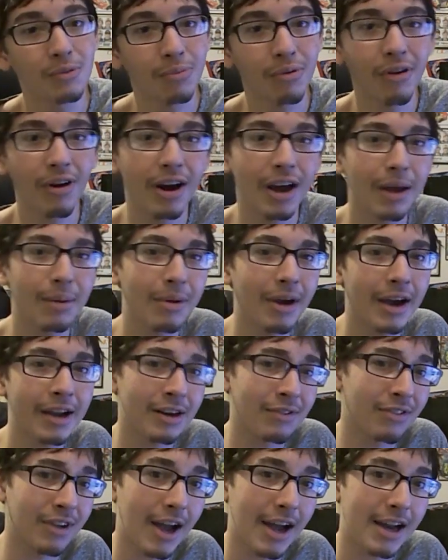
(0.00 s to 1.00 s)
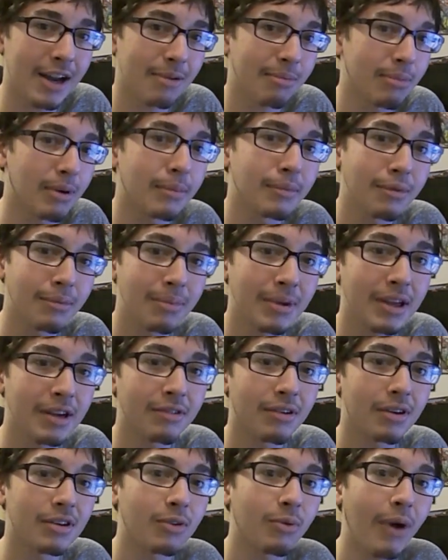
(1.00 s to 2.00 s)
Prime kind of guiding Bumblebee
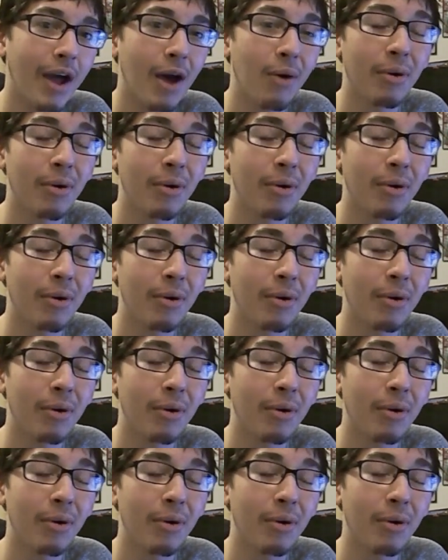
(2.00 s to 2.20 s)
along the way.